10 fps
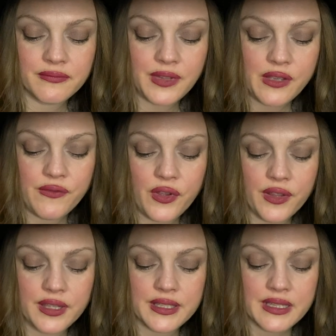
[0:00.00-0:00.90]
you've
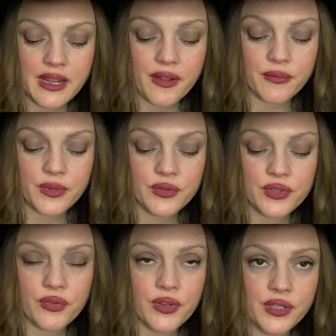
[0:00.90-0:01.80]
got this now. You're
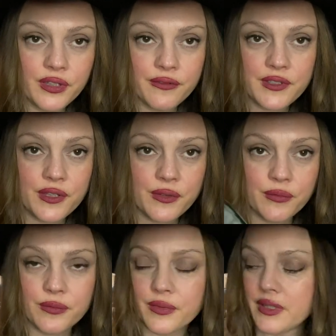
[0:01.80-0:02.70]
strong enough
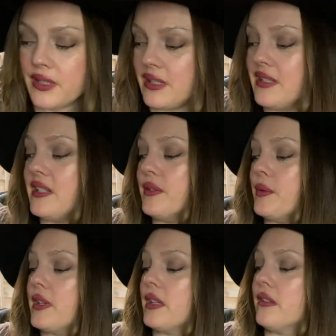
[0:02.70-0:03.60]
to deal
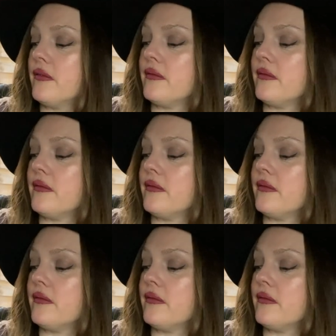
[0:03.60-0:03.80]
with it.